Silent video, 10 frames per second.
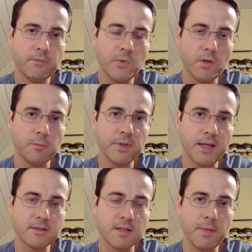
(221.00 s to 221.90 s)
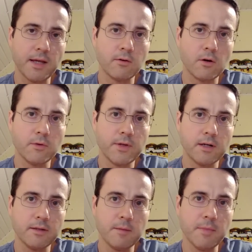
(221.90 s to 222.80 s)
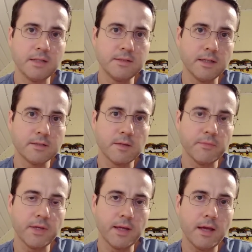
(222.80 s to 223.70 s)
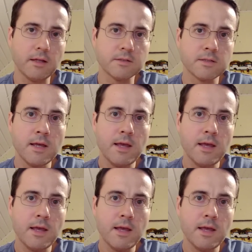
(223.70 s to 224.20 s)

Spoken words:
you know, plants that might grow there, they might take something else,